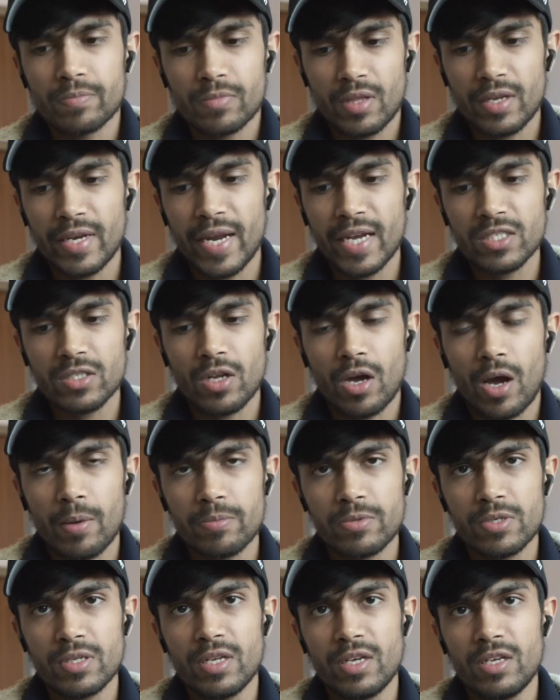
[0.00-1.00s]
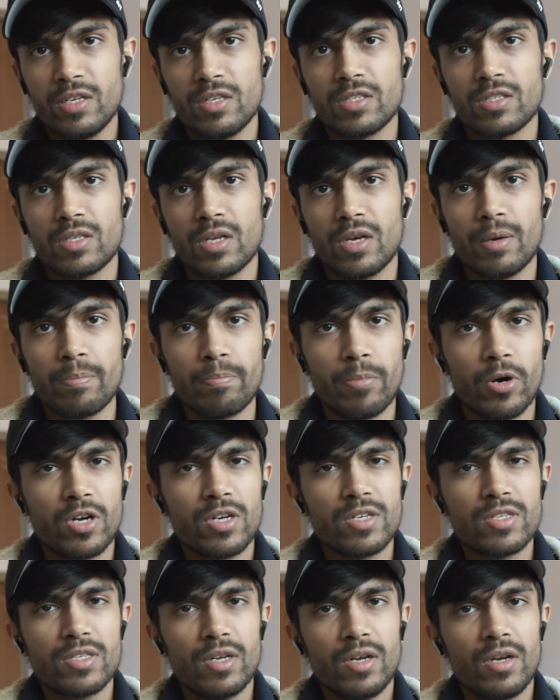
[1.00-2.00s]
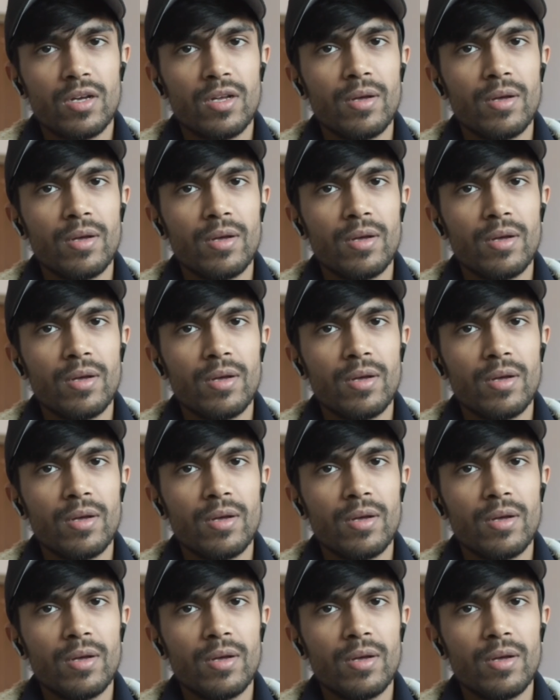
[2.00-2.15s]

The next option is books.